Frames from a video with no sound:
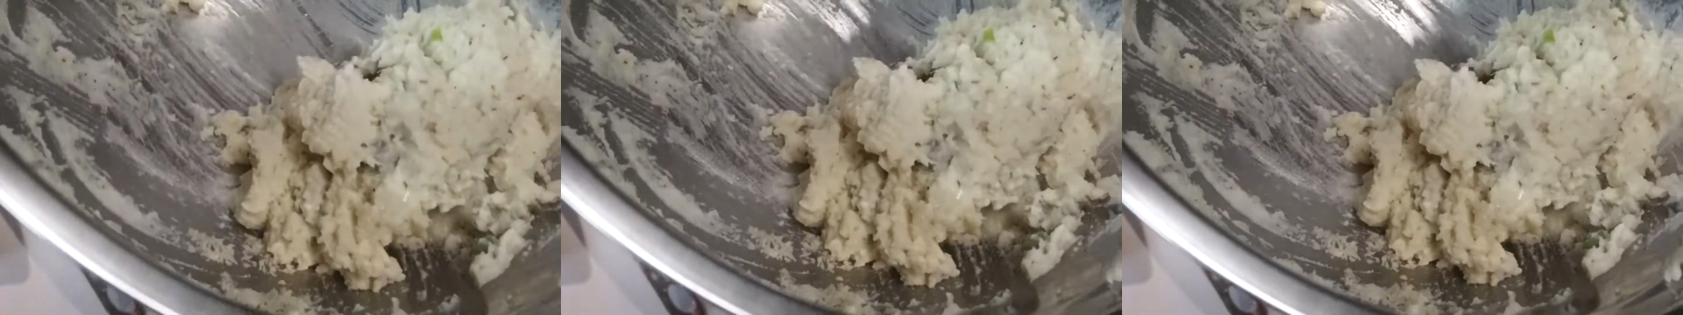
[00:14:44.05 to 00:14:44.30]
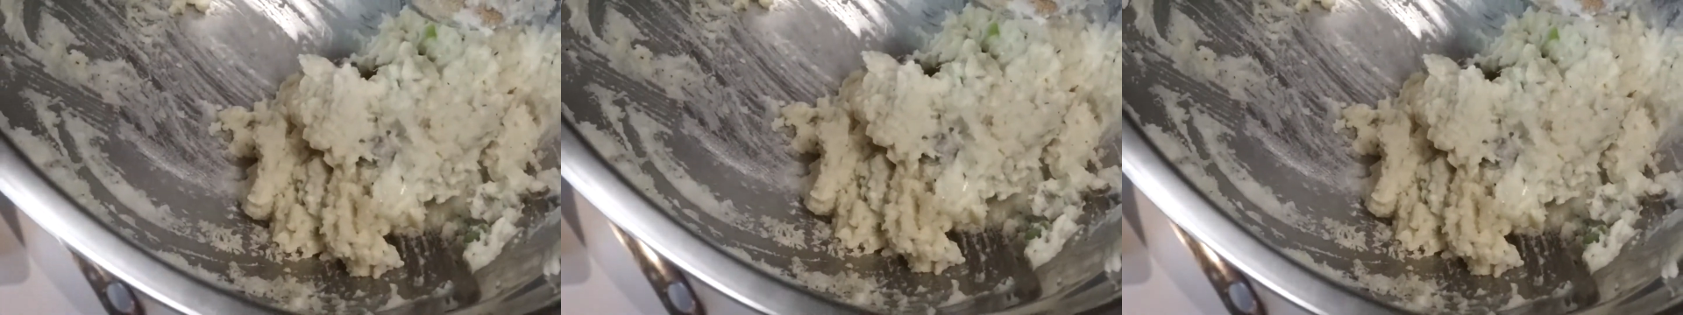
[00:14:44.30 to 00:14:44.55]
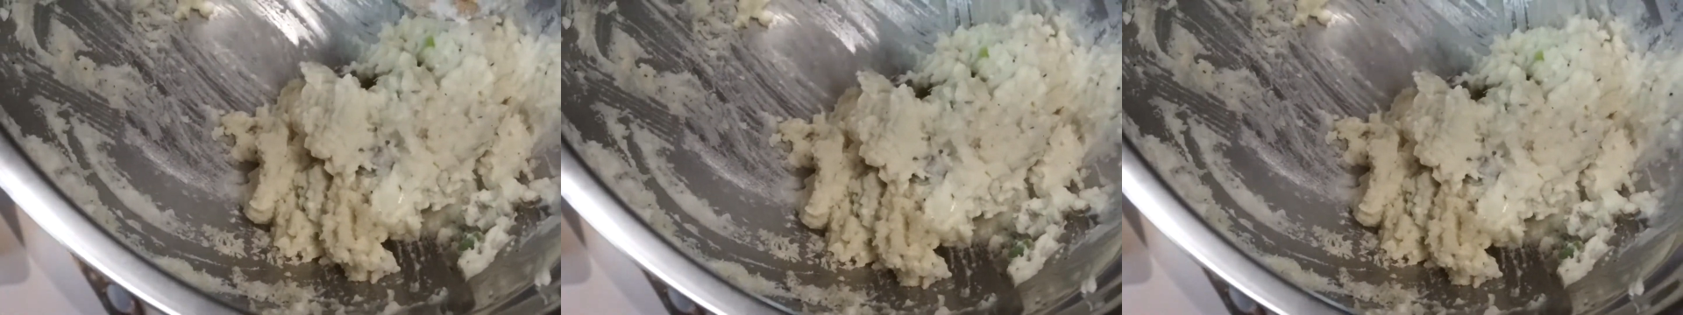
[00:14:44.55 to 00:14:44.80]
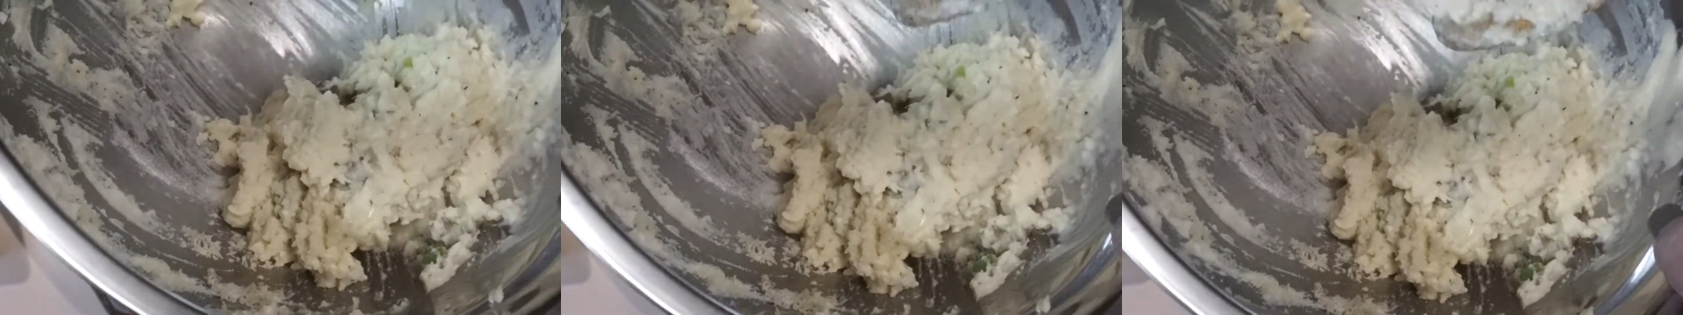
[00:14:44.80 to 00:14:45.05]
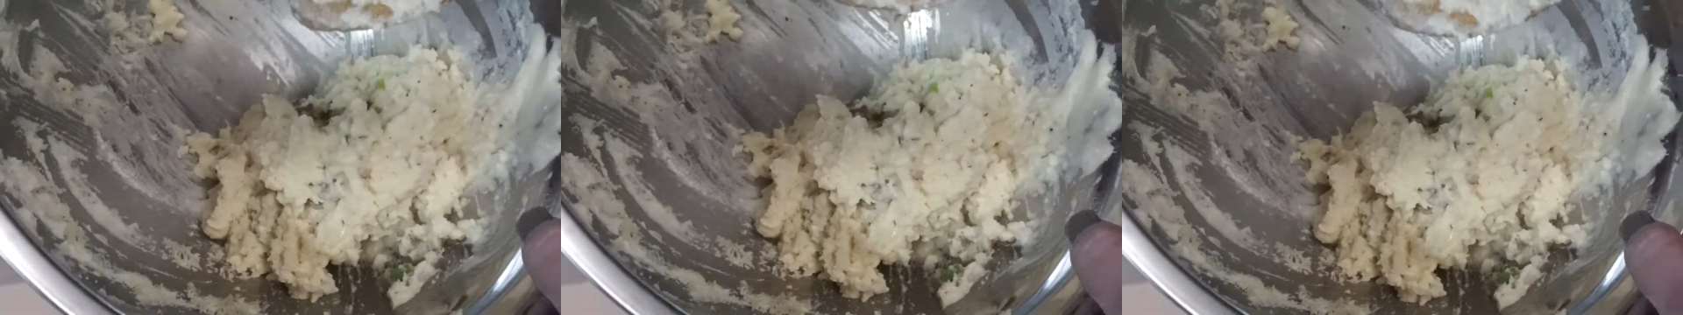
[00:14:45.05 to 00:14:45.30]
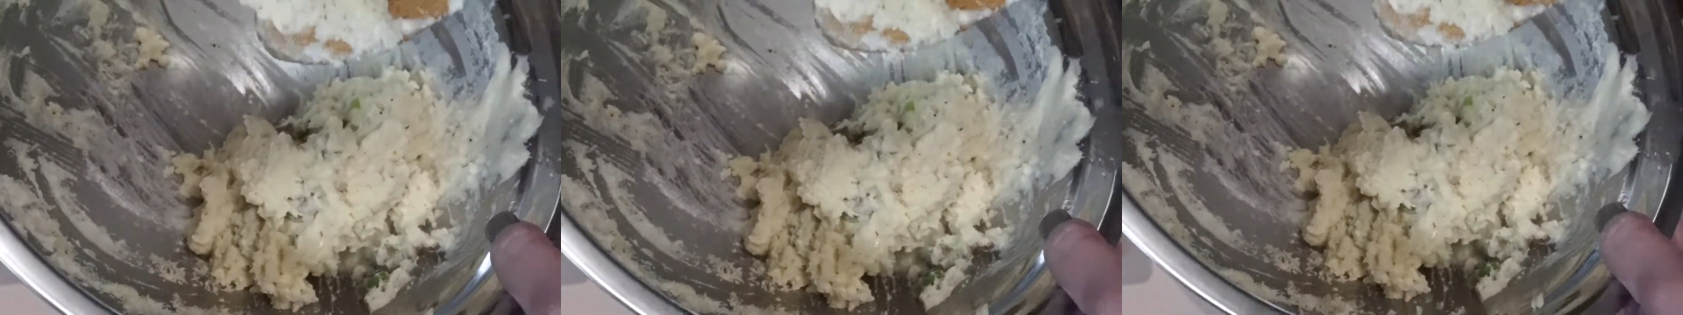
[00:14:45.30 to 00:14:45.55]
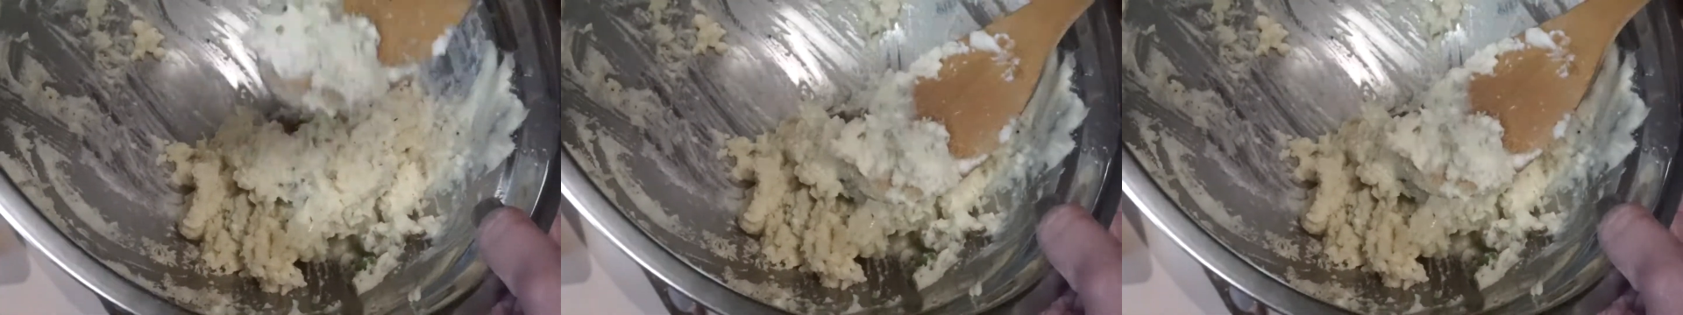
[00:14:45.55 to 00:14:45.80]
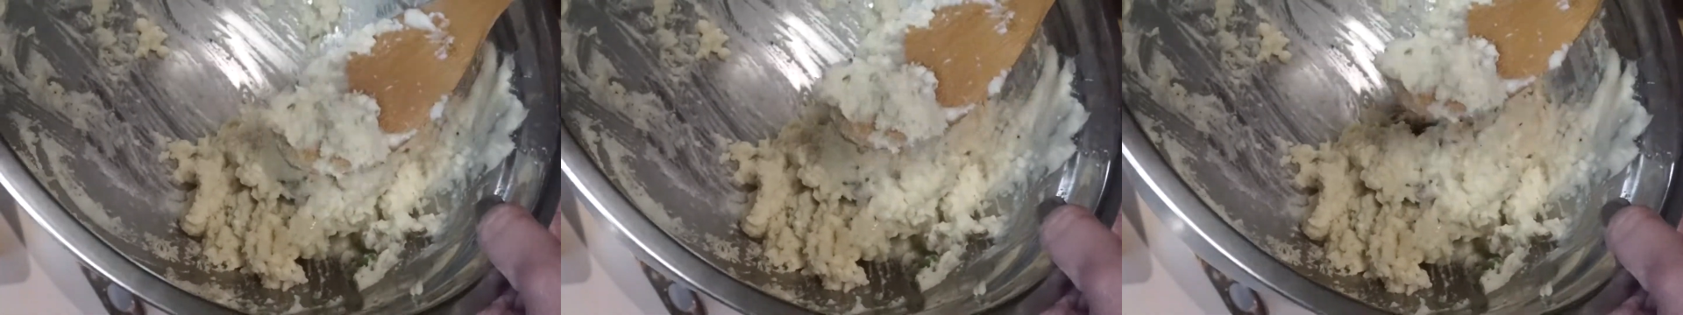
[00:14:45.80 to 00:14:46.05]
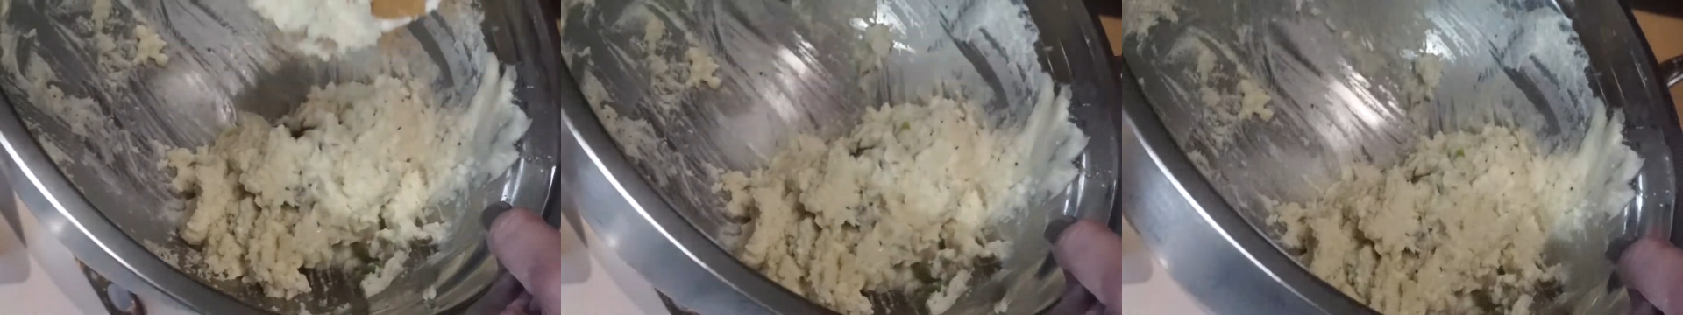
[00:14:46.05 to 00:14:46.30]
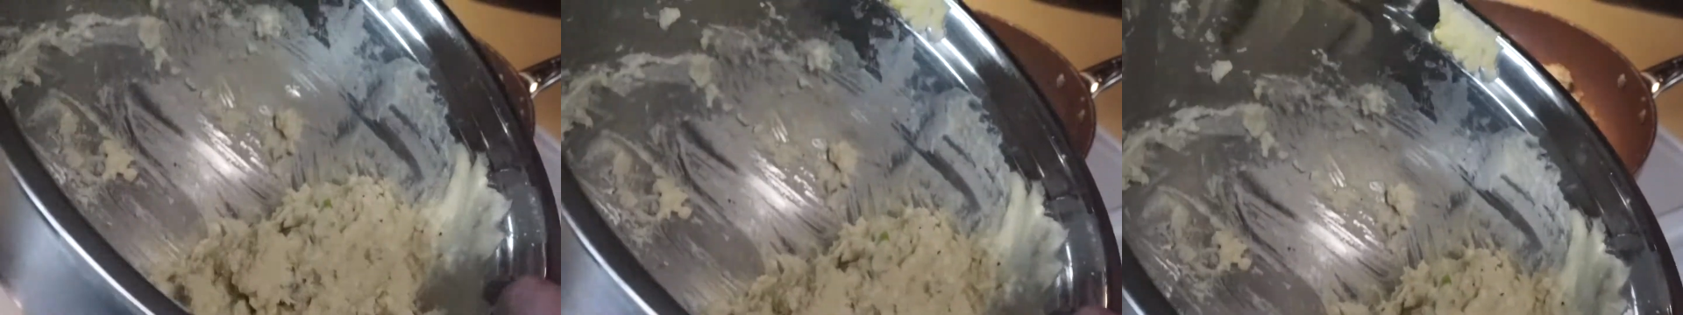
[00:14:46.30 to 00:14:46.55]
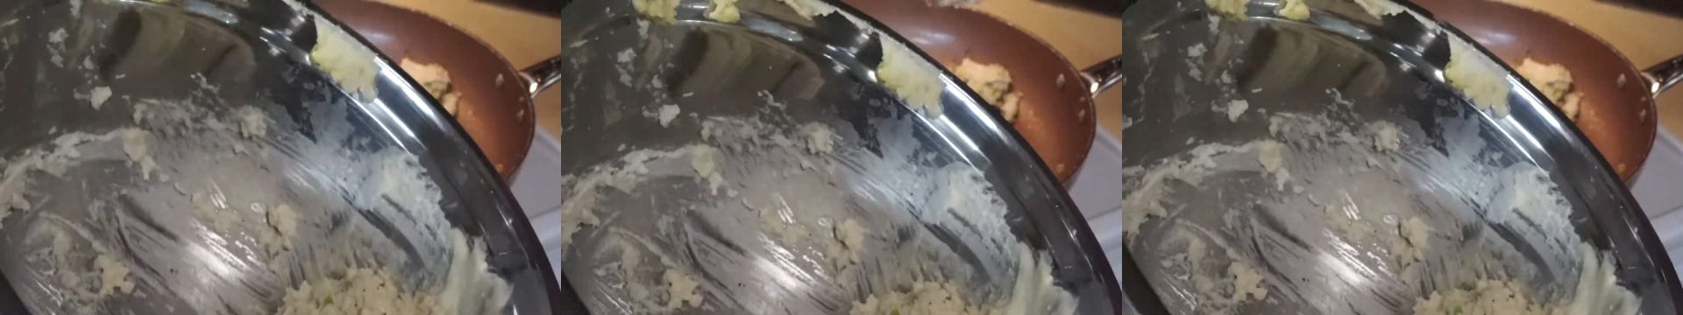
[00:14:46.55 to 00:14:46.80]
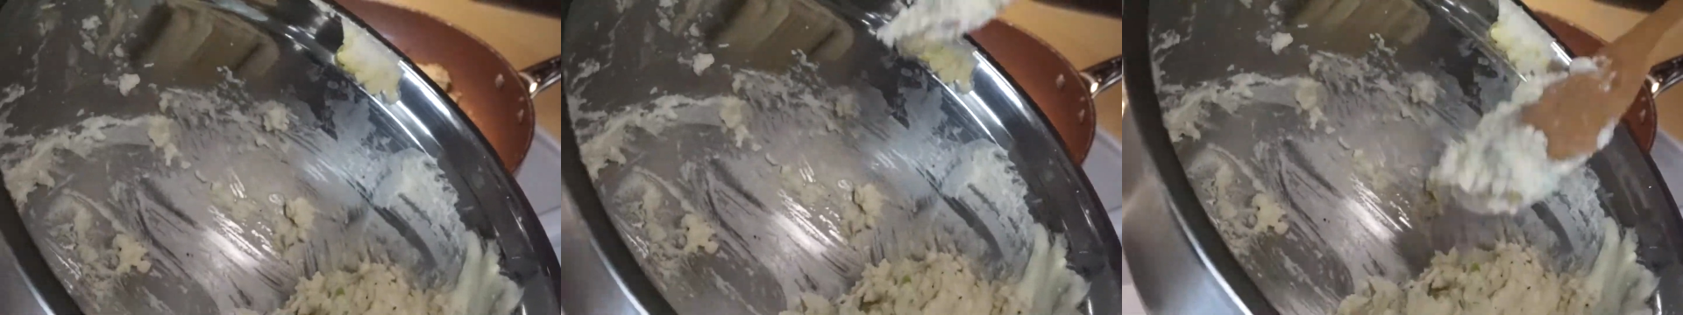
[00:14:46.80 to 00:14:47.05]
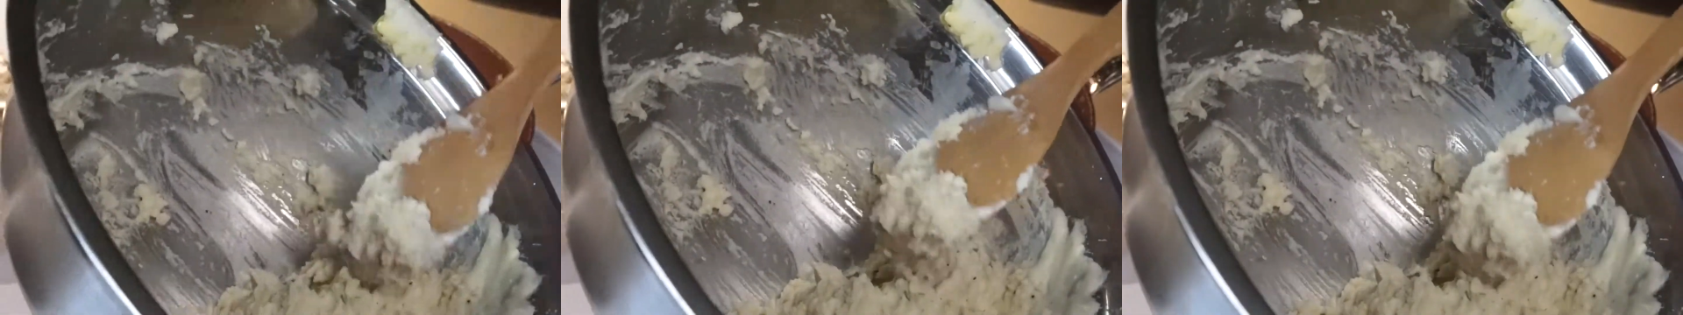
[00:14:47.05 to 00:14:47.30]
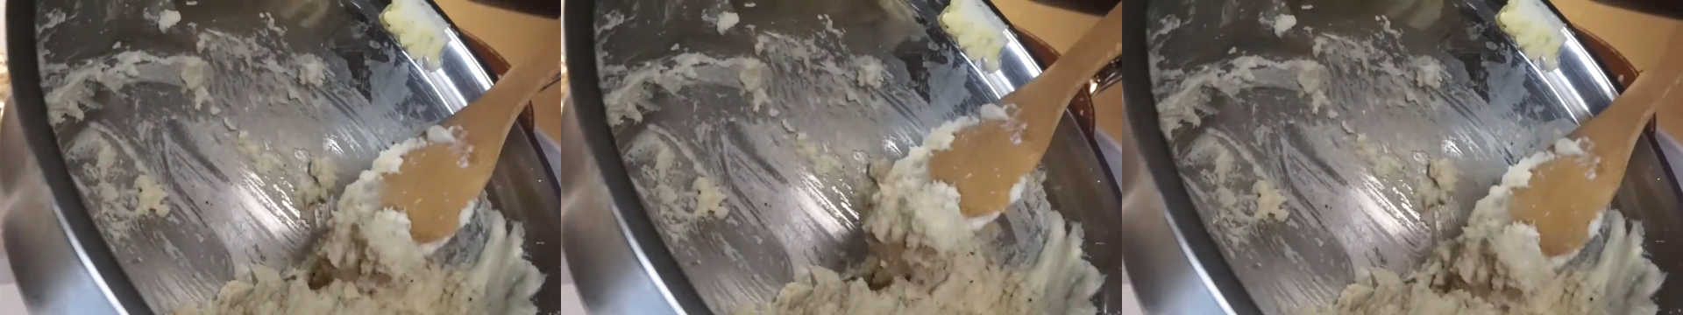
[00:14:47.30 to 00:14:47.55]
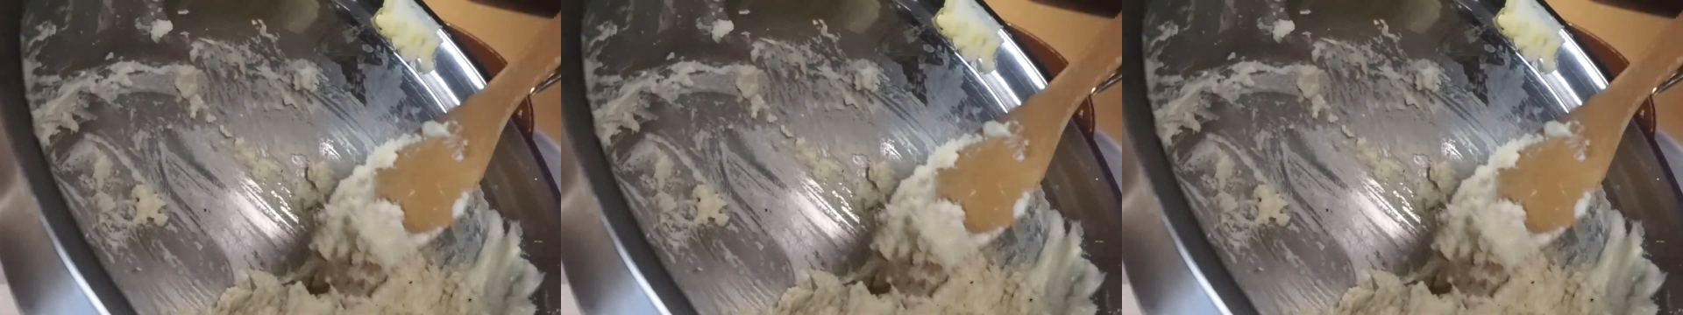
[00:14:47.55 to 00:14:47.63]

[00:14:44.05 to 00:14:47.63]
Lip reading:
(no speaker visible)